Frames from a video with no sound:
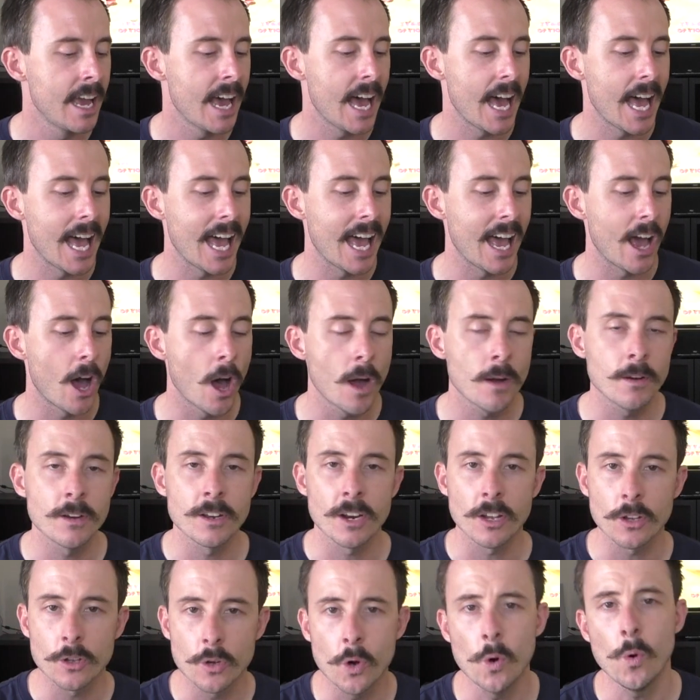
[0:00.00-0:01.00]
I'm
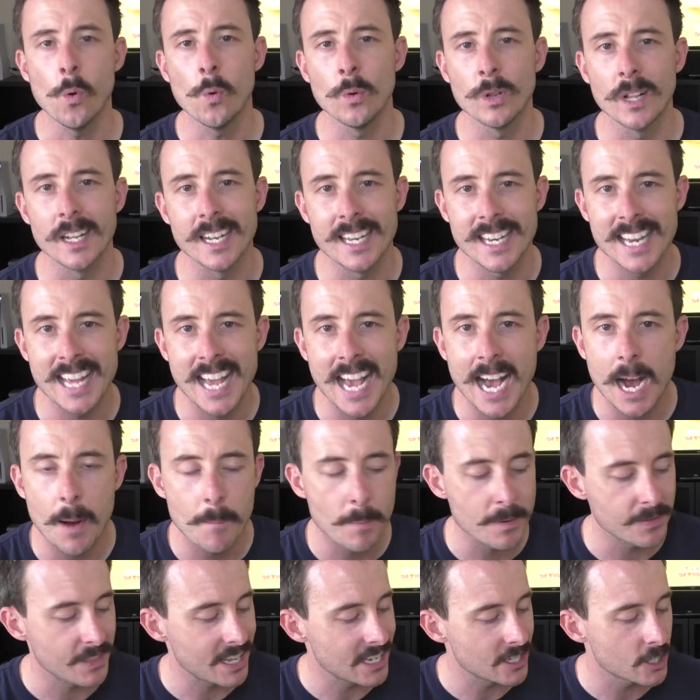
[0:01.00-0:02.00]
gonna call it now,
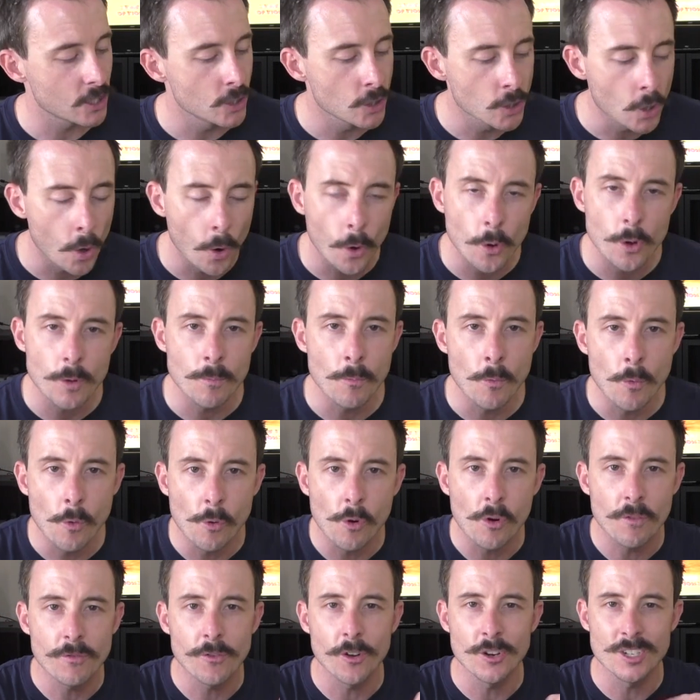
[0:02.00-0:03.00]
but there's no
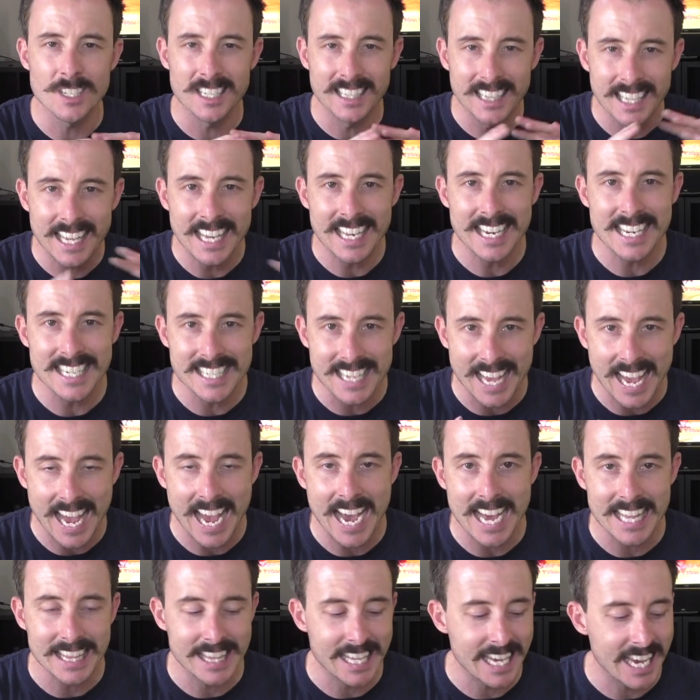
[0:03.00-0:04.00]
more of those letters
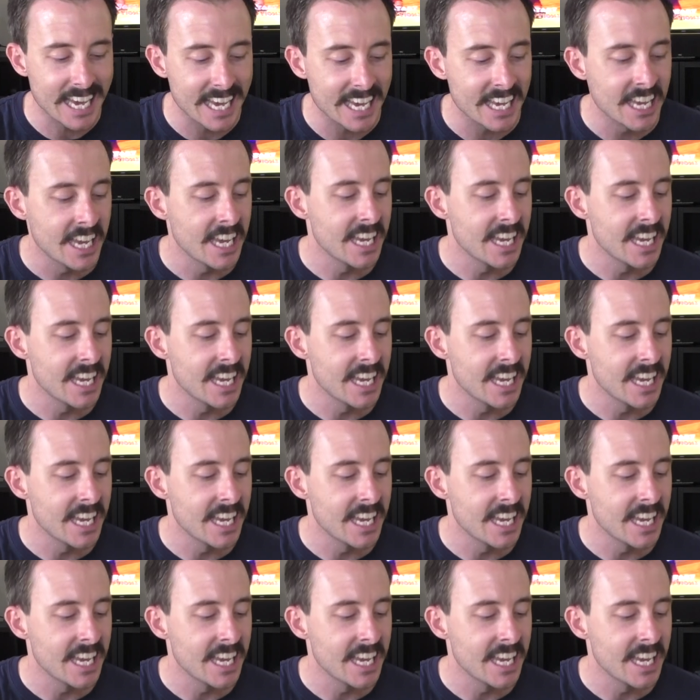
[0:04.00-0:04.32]
out there